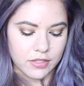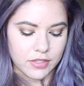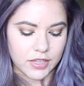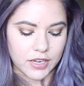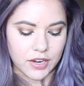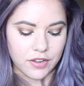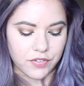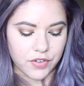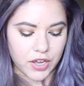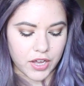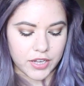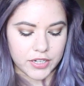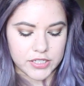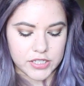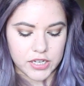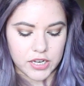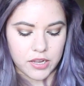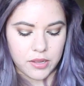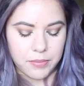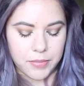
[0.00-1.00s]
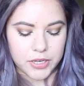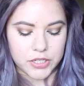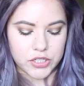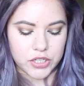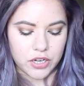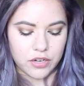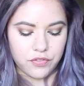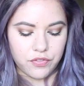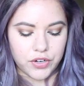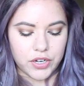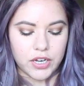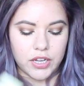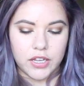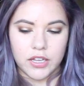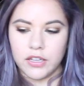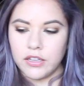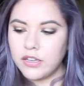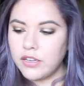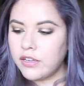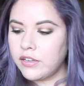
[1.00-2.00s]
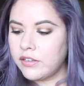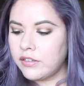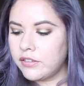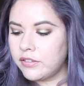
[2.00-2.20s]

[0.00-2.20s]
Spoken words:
Then I've got my John Frieda